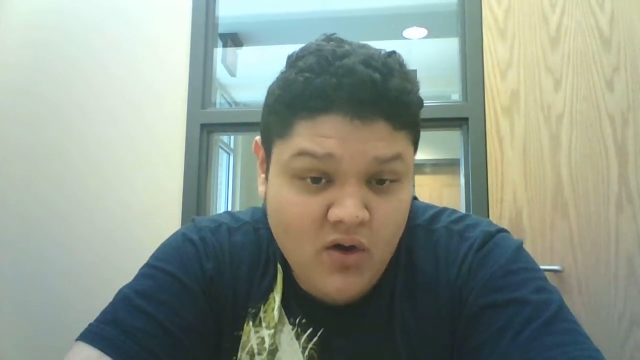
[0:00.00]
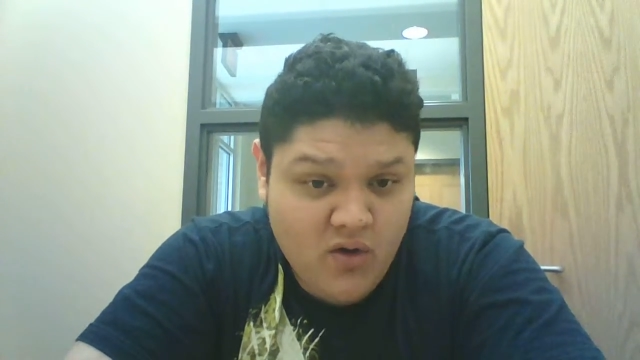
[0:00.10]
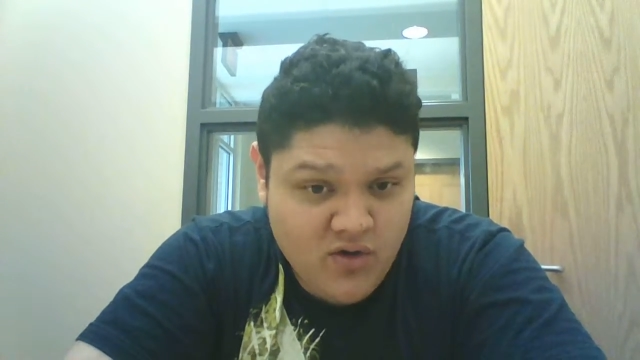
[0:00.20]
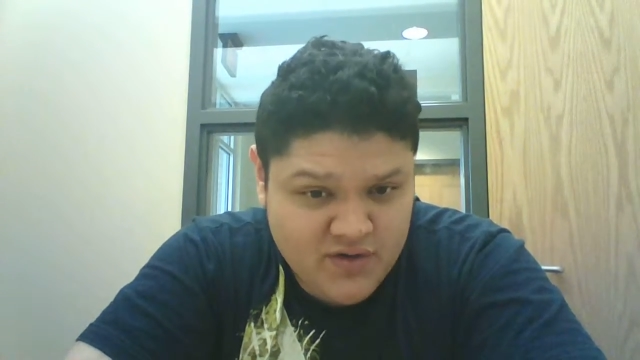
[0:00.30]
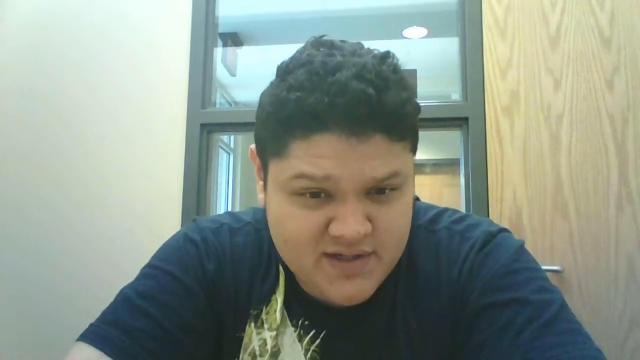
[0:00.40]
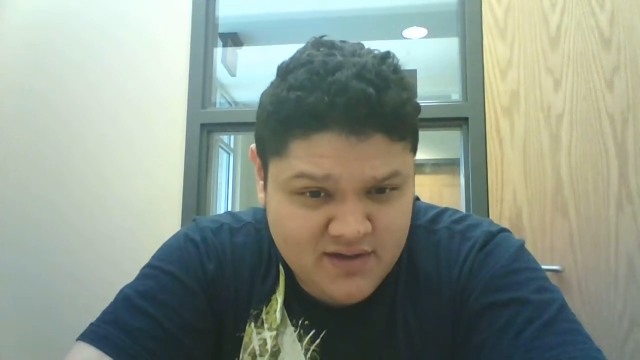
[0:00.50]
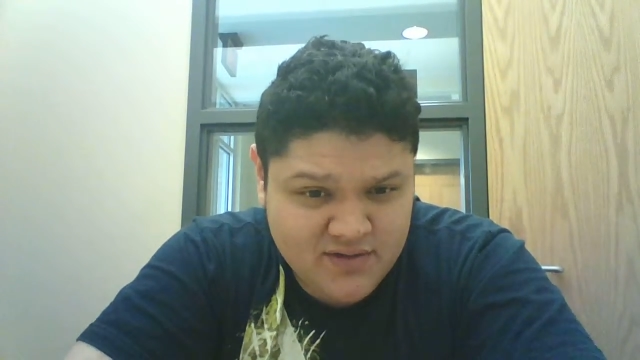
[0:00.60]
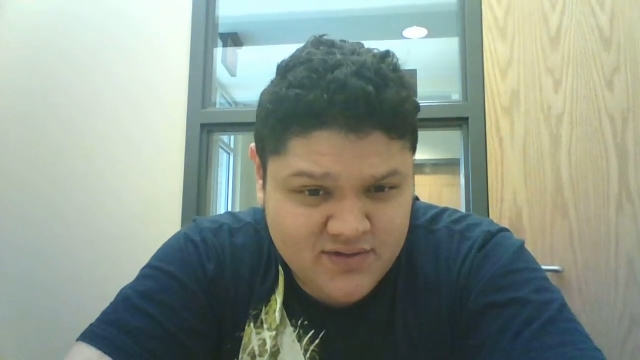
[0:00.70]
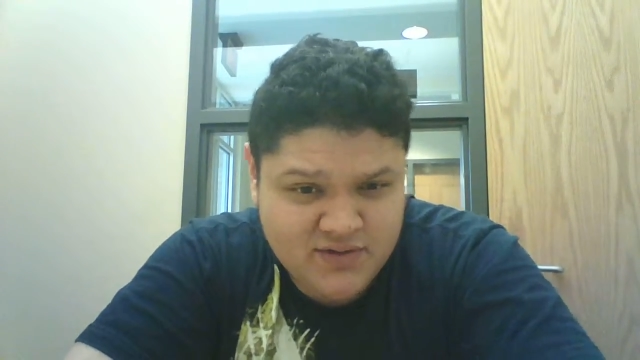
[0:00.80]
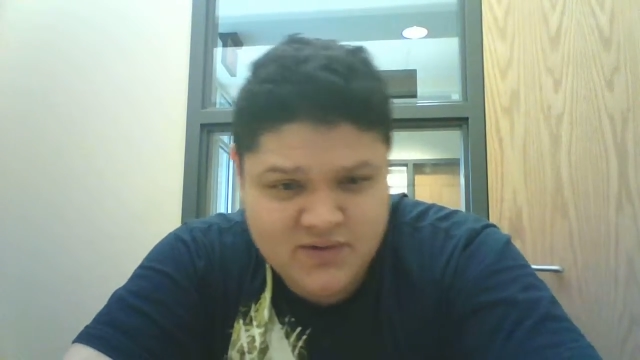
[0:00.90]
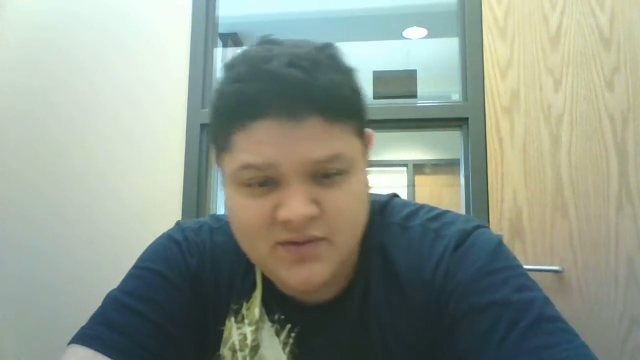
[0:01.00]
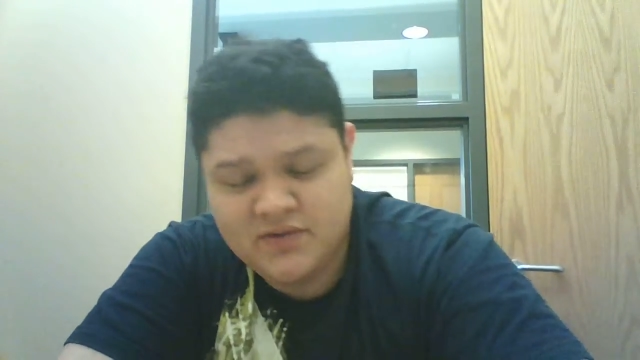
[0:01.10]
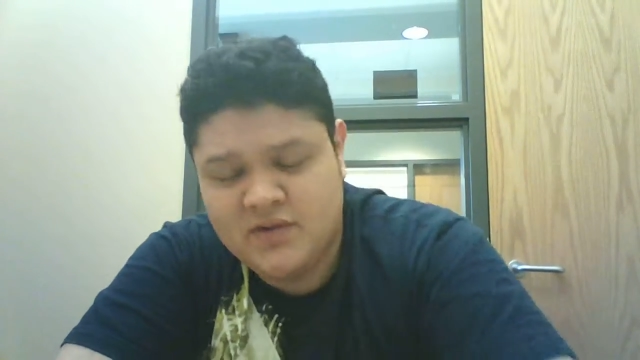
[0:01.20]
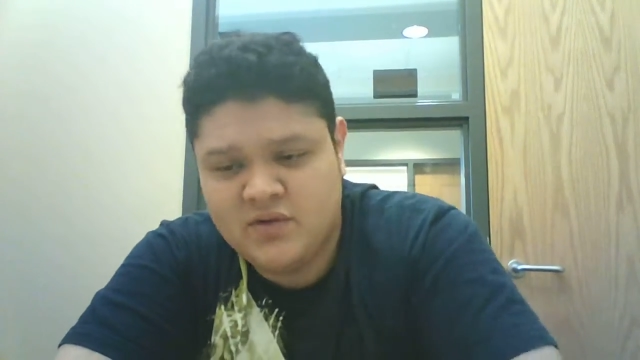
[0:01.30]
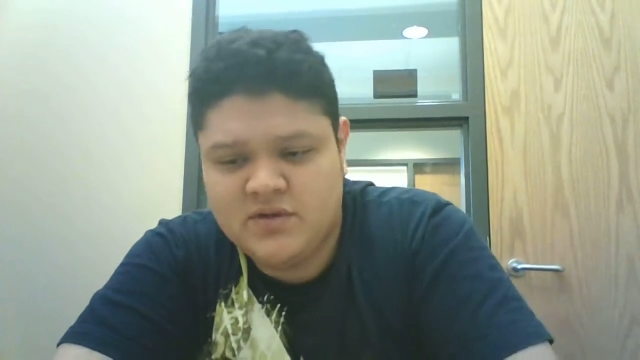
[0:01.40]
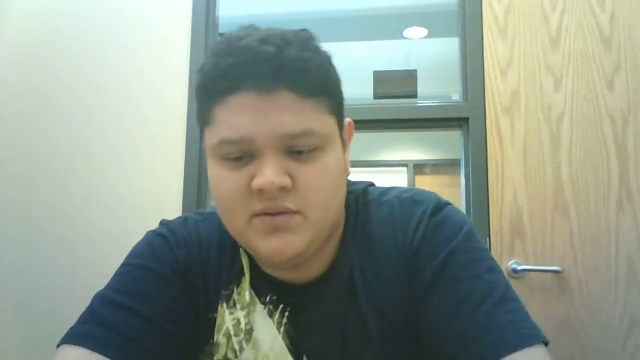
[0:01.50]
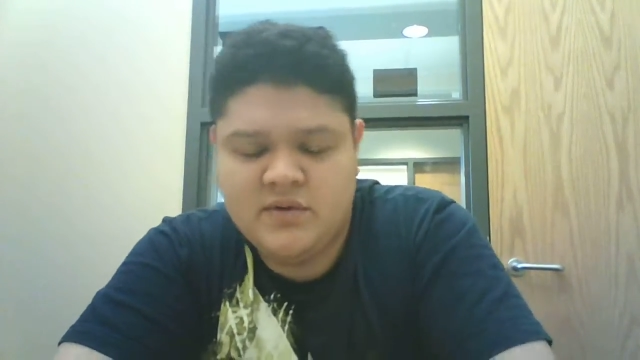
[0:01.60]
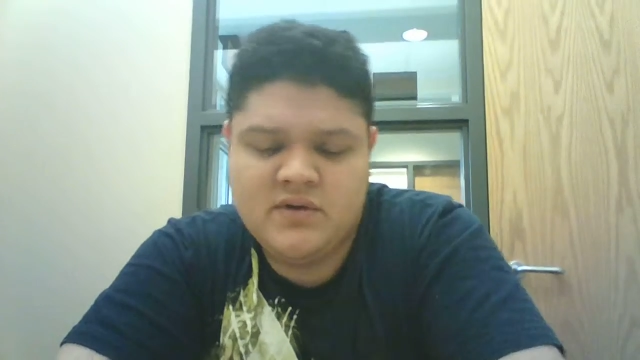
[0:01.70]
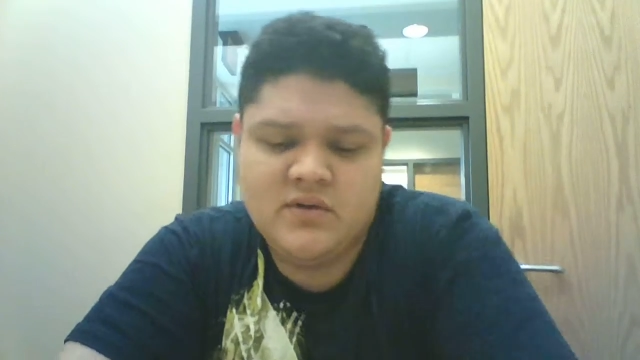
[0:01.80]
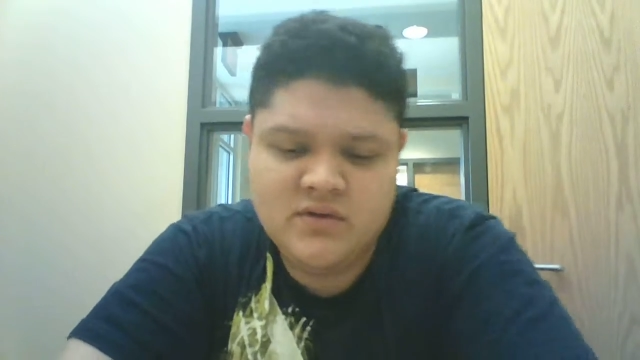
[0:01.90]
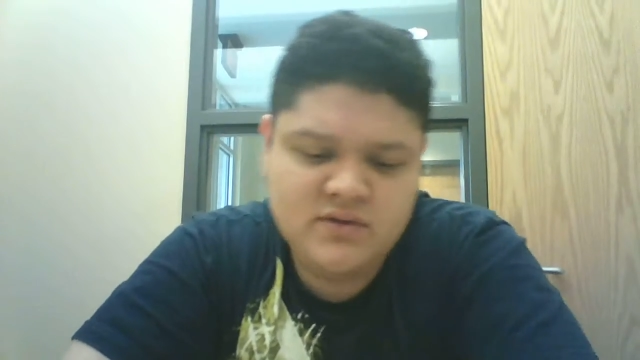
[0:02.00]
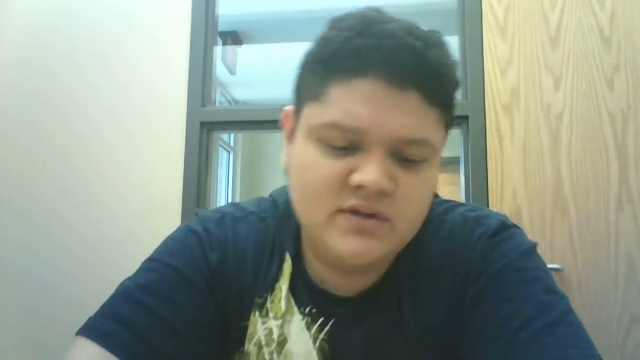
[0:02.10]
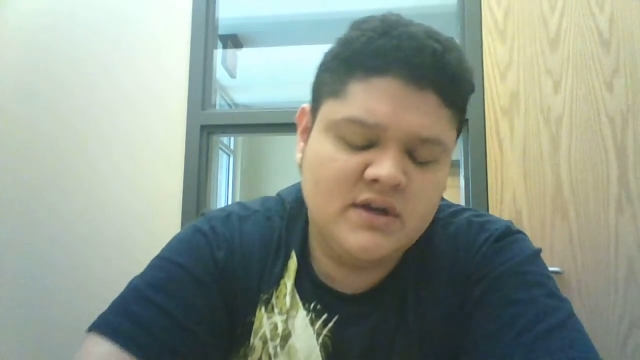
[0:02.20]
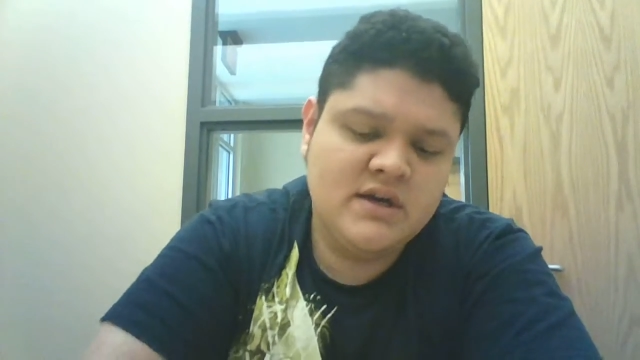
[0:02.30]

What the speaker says: ourselves, neurotypicals.